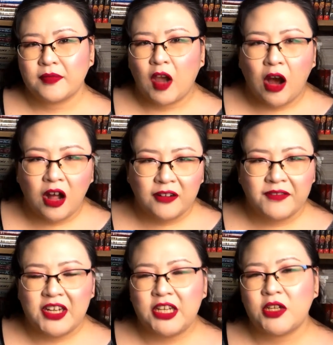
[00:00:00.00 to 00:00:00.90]
haul
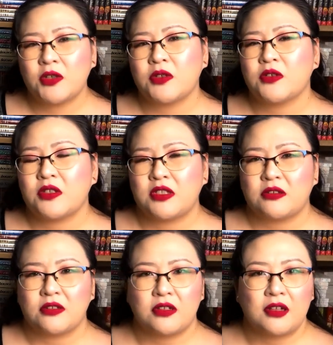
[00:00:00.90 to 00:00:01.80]
videos,
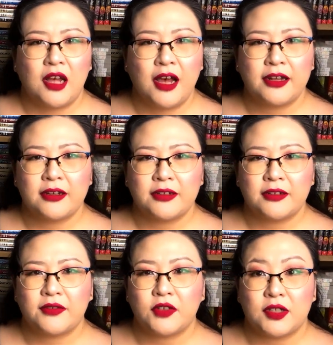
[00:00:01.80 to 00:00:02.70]
there's a lot
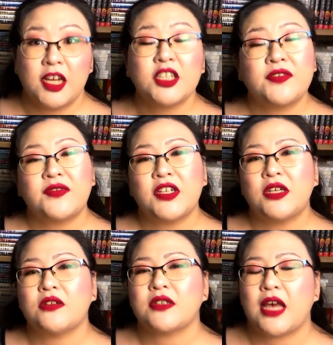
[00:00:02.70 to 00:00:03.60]
of collection
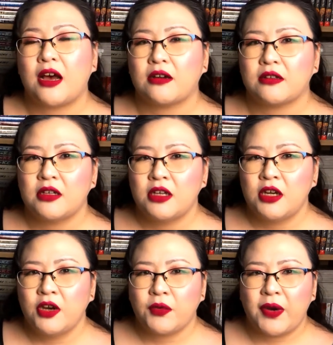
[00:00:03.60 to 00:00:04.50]
videos out
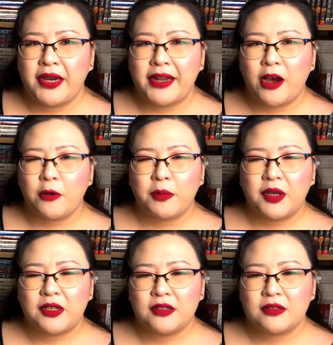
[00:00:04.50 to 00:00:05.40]
right now,
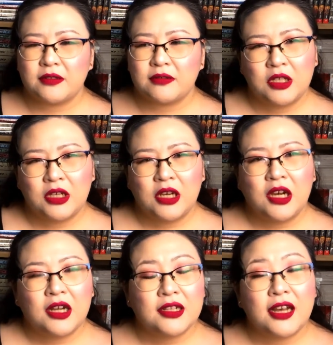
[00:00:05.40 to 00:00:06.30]
but
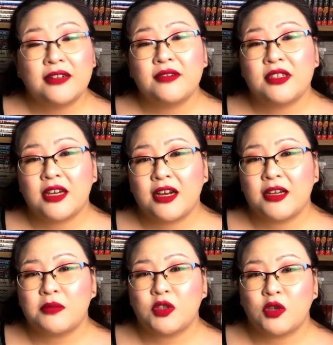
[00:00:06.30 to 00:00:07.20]
a lot of
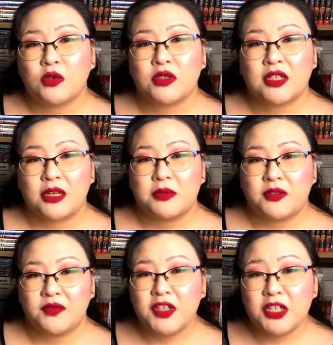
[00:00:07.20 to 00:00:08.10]
times those
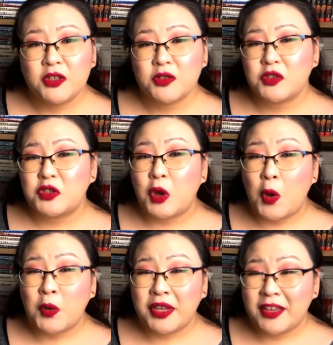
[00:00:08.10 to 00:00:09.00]
types of videos
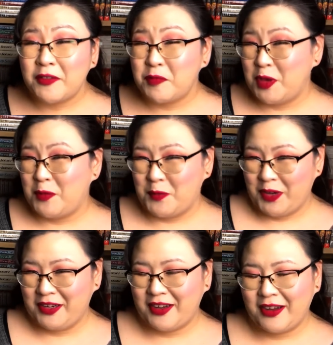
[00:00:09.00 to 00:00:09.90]
don't give me
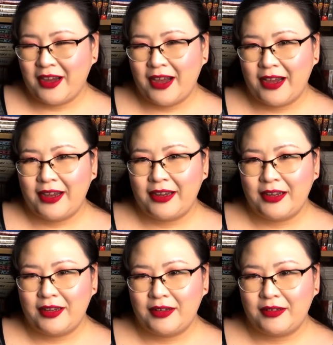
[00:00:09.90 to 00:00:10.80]
what
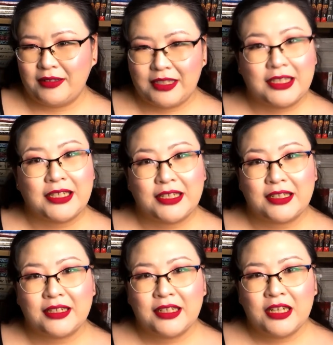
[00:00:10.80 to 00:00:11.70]
I
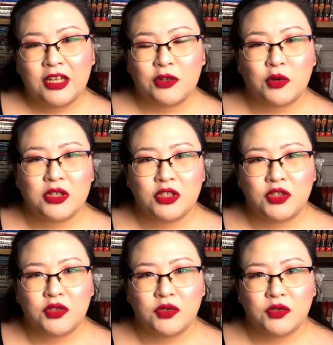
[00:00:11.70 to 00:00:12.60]
need in order
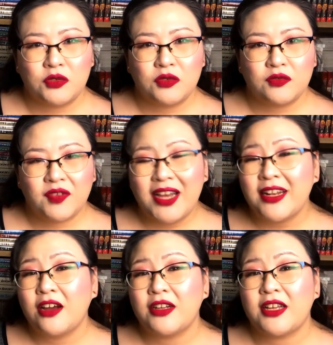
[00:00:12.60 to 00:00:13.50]
to
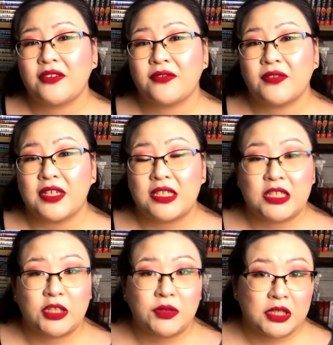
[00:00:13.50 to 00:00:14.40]
find out if a
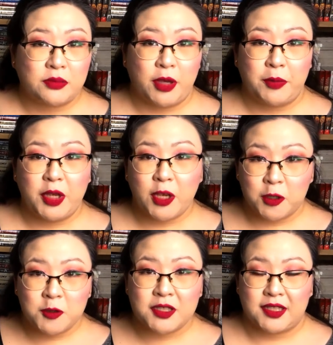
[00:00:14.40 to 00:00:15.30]
series might be
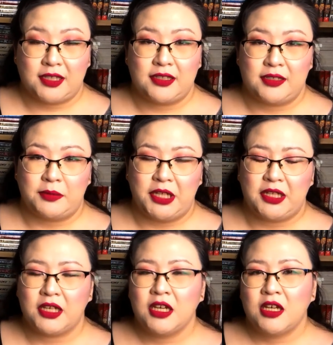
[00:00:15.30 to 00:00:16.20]
interesting to
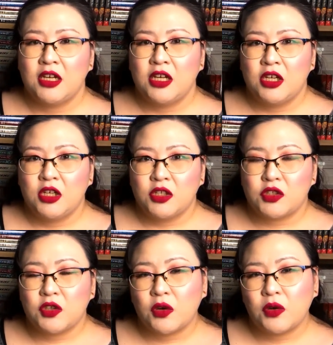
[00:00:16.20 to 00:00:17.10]
me.
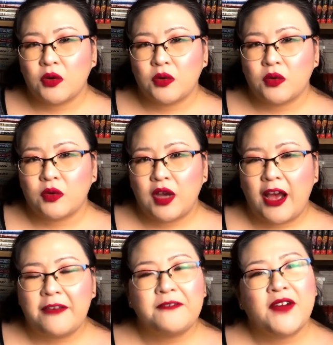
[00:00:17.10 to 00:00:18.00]
So
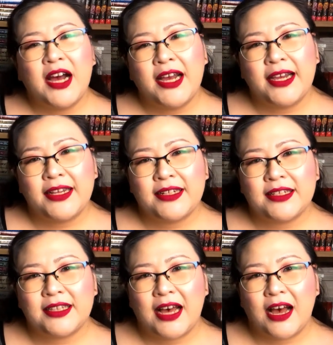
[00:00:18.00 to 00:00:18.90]
I
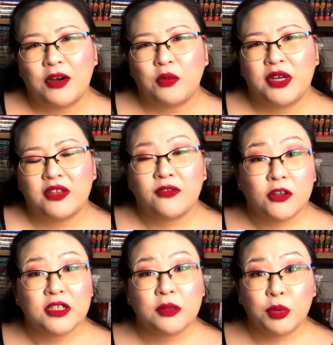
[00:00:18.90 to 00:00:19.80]
find that with
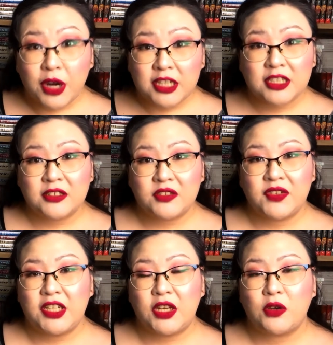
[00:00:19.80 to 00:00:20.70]
first impressions
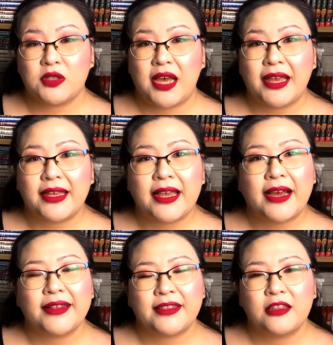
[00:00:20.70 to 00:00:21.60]
videos, I
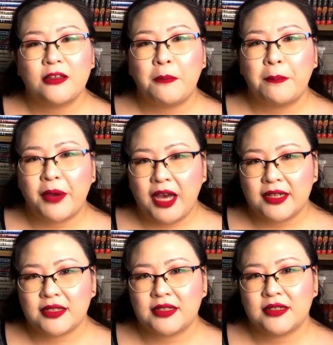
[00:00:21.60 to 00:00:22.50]
get the
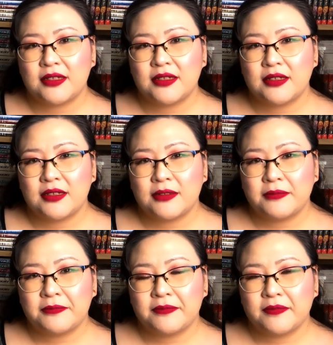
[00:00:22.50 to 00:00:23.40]
best
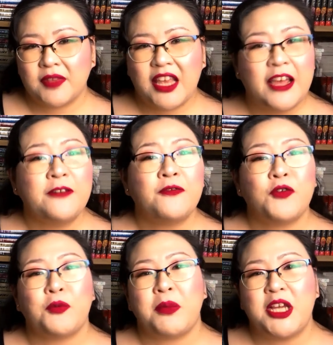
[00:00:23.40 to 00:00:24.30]

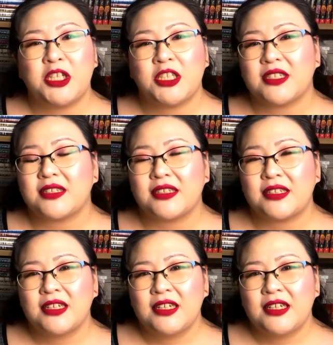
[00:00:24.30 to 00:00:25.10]
information